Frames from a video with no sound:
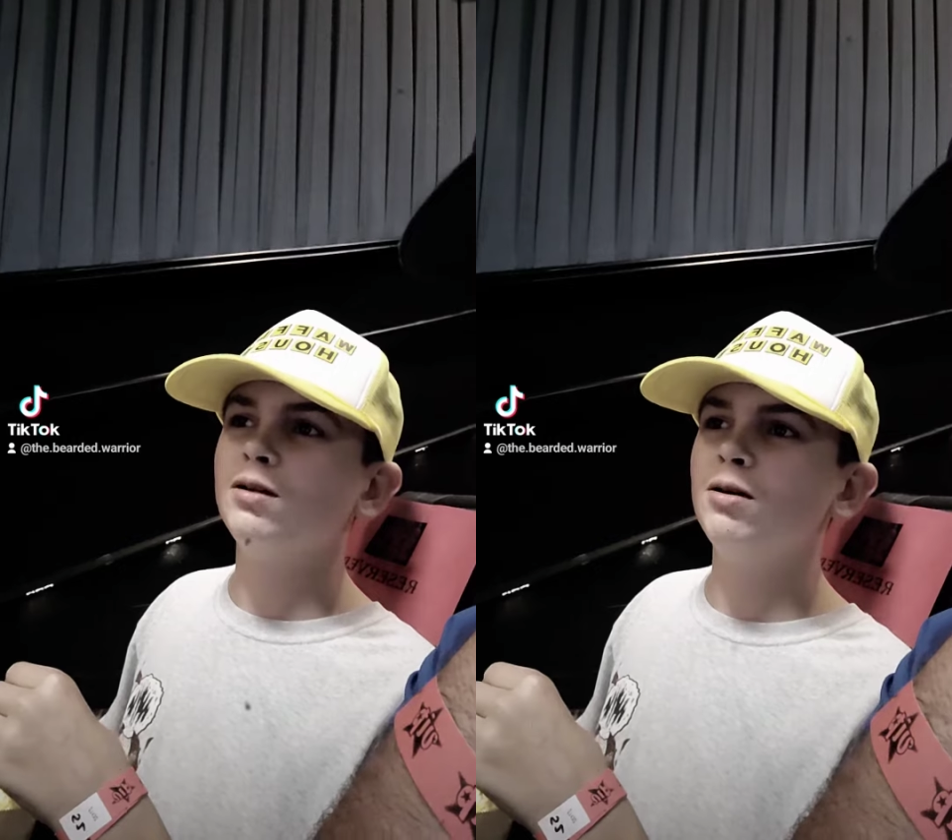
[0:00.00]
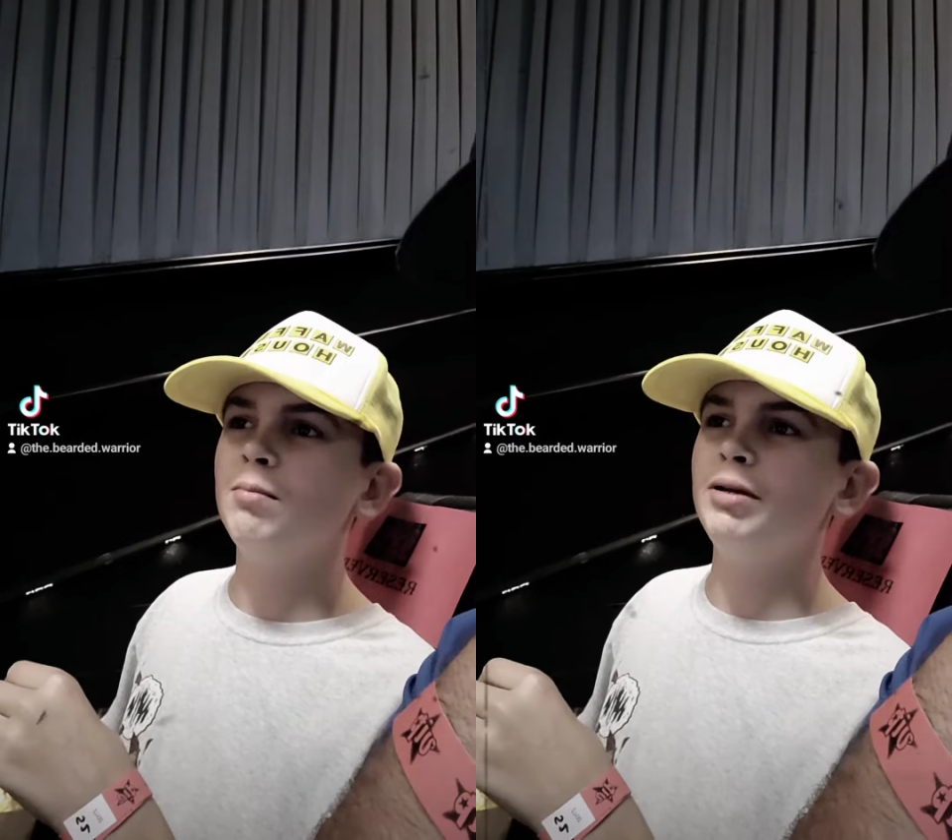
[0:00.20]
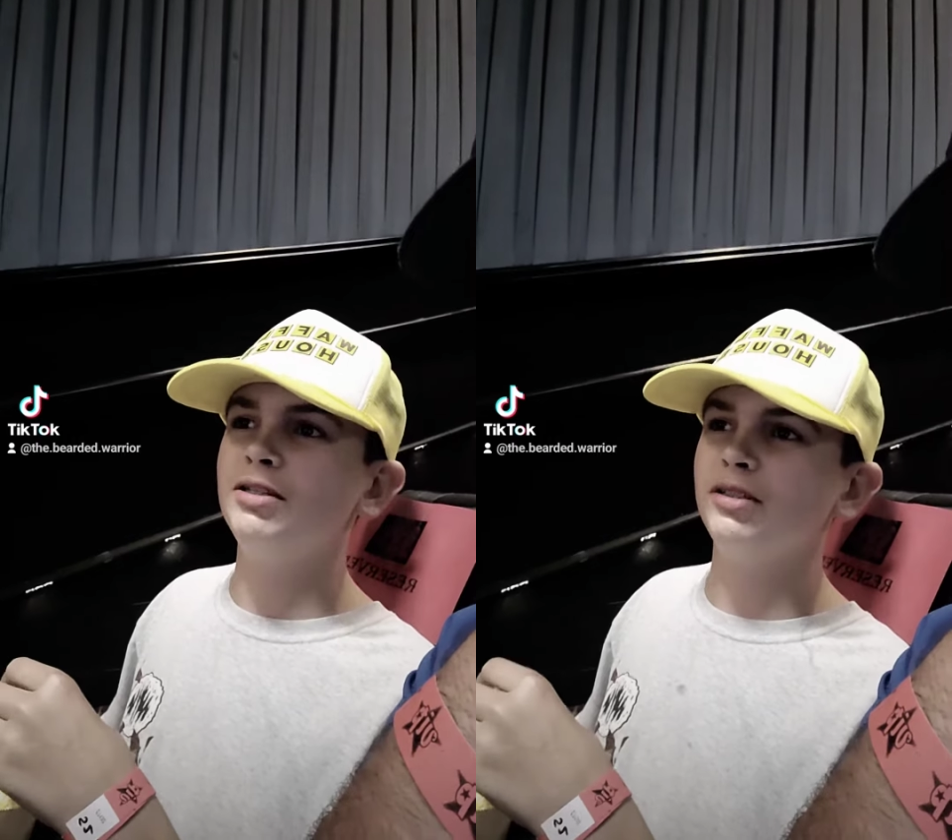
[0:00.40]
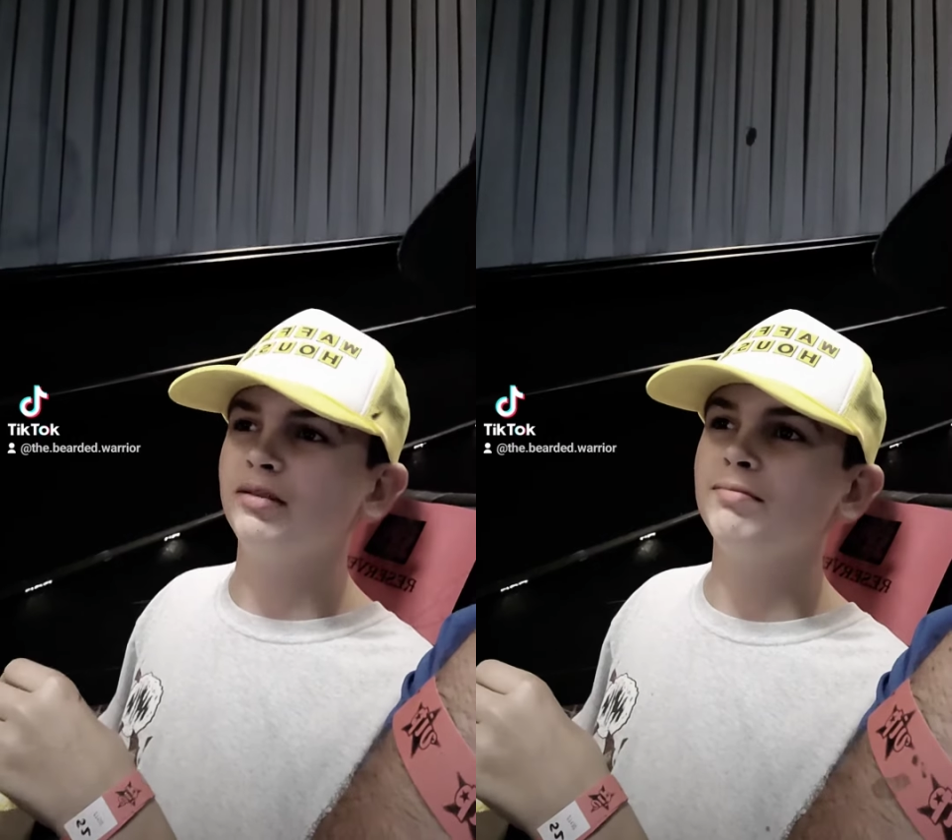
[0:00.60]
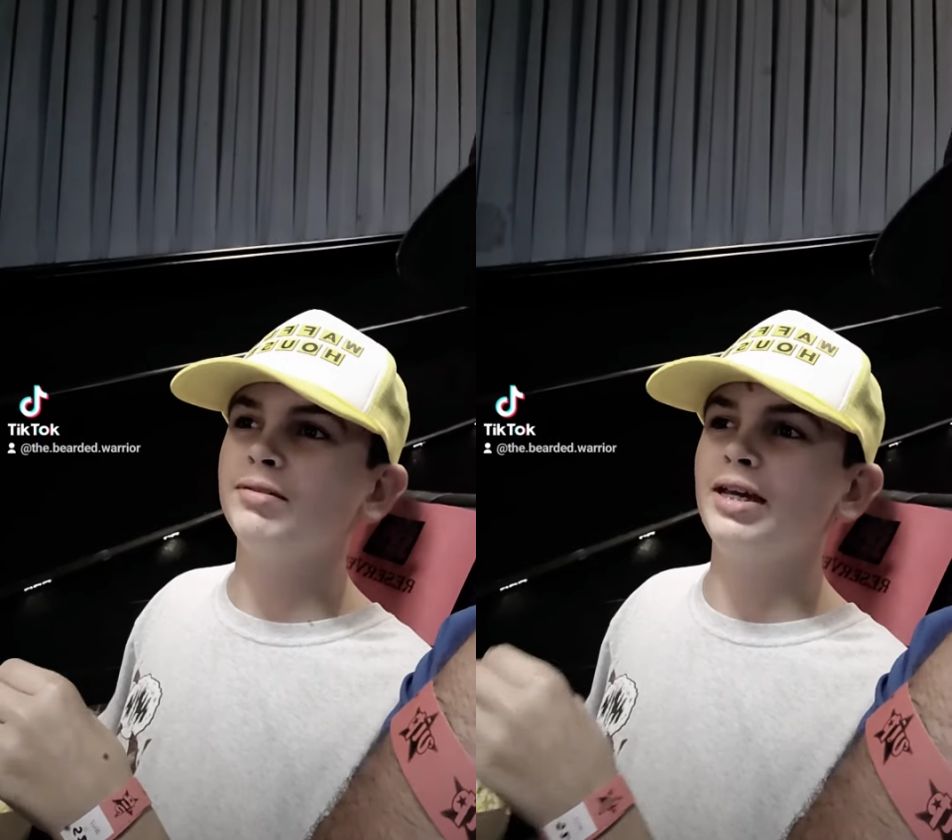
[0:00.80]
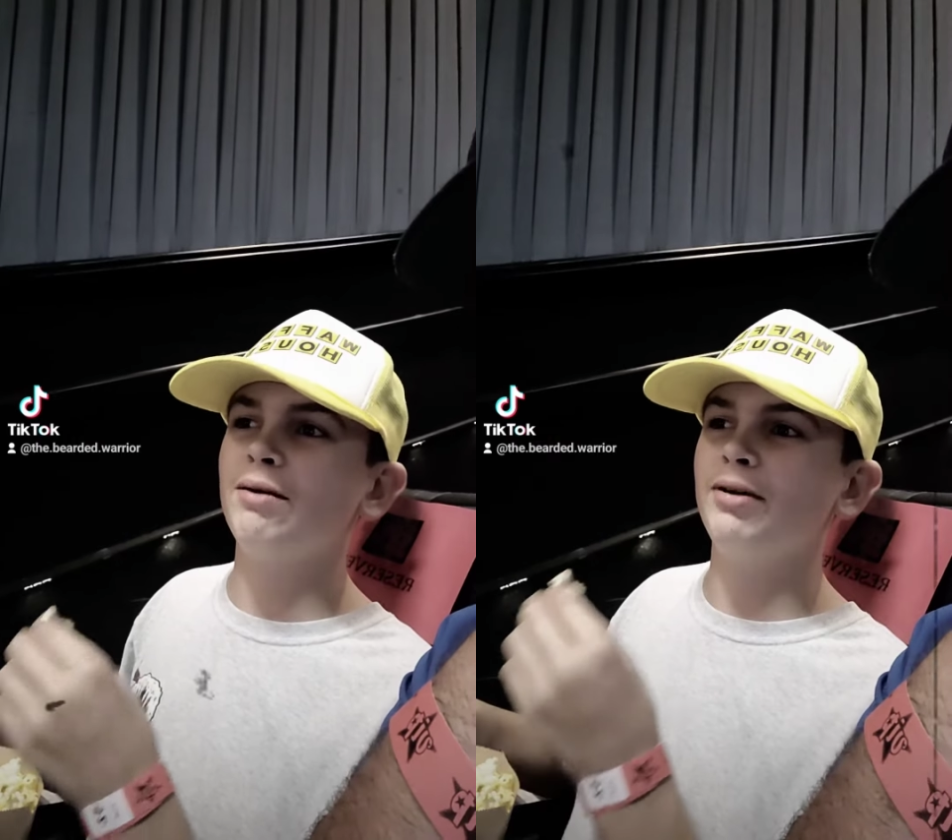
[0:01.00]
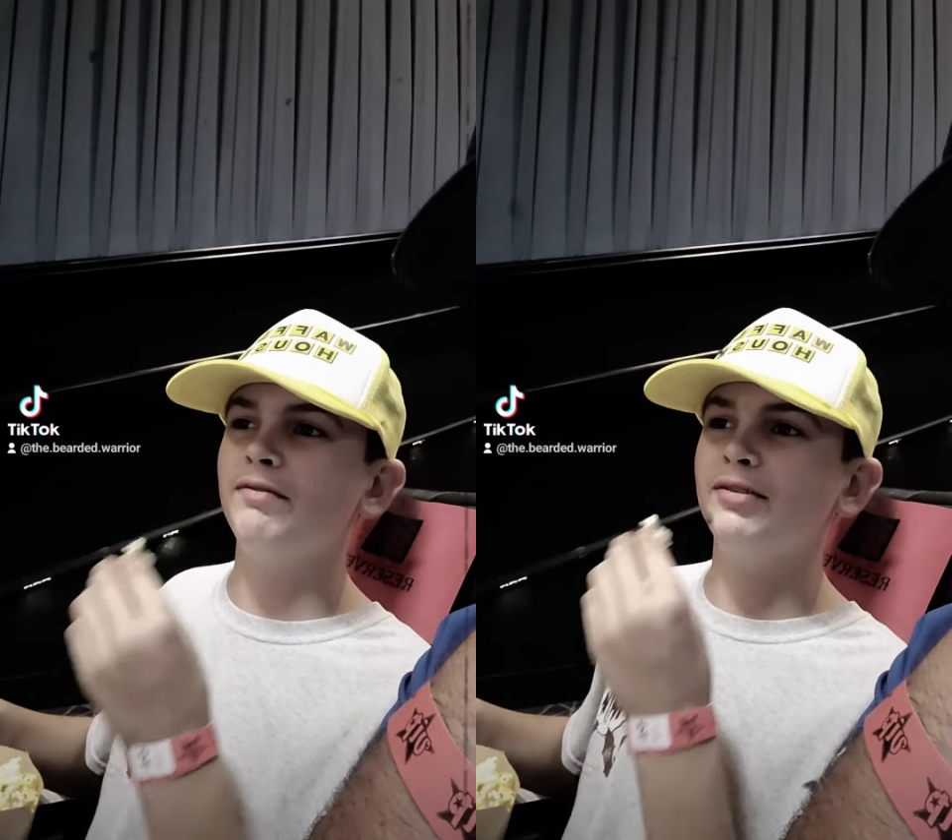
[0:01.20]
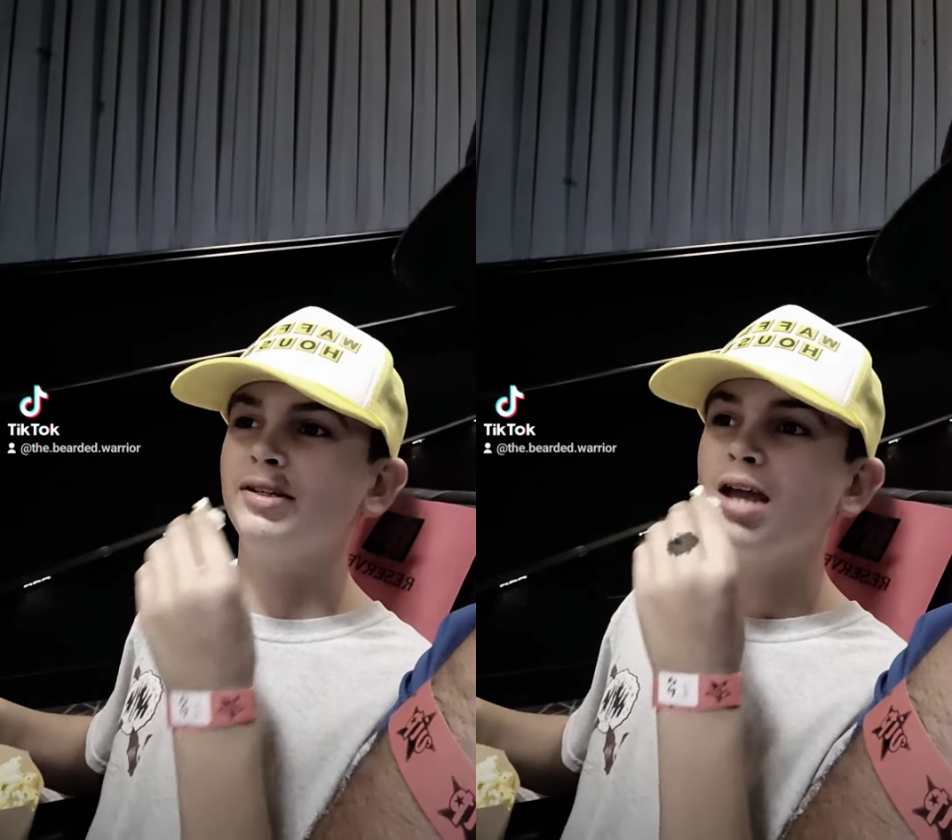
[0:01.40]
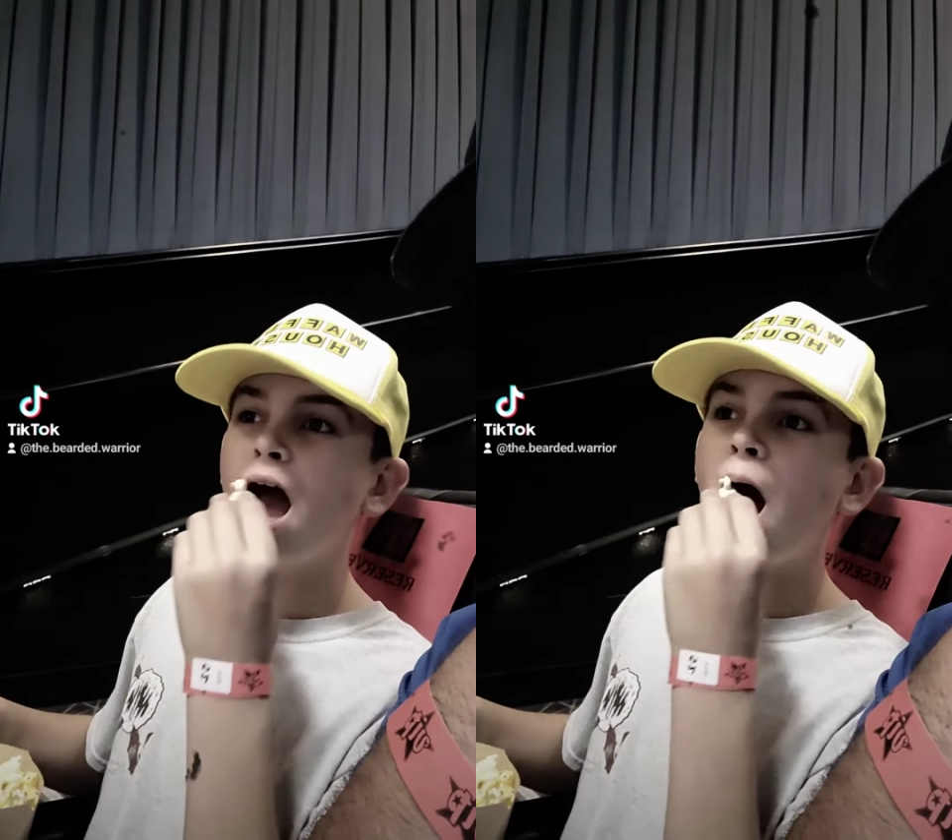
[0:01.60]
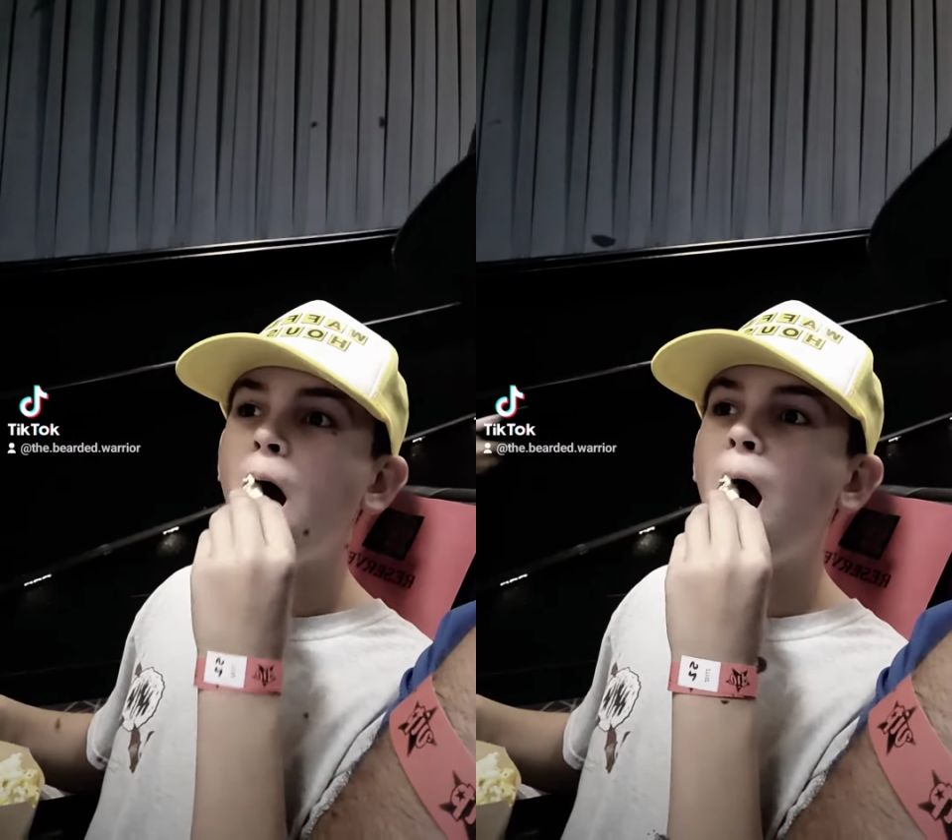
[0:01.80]
Amazing. Can't wait for
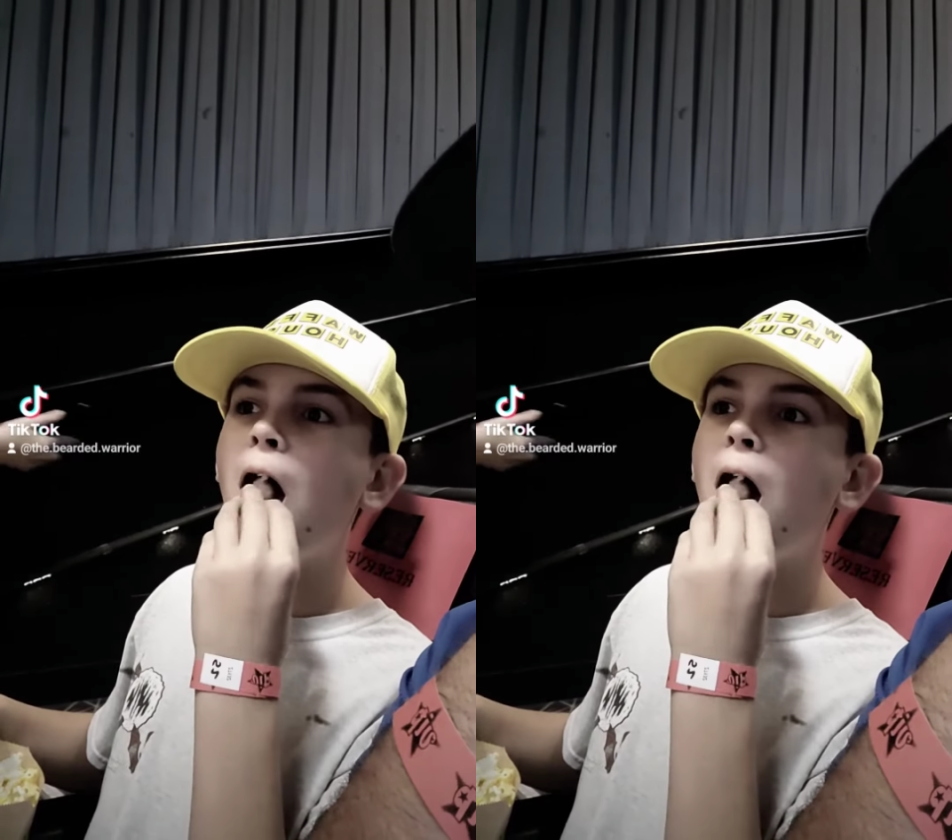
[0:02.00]
it.